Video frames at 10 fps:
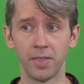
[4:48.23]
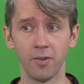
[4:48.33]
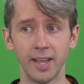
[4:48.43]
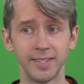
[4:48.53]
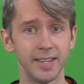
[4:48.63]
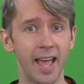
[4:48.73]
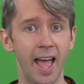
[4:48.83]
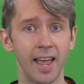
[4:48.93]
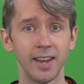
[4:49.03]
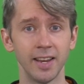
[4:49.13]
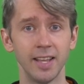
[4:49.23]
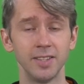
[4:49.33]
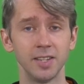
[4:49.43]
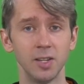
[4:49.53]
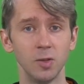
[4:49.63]
and they're easy to add and
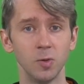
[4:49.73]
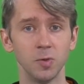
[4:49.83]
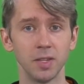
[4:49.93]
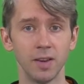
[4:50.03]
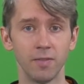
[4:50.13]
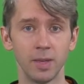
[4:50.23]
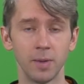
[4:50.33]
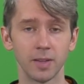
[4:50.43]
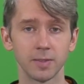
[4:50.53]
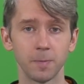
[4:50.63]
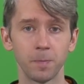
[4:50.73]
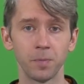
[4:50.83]
easy to use in vMix.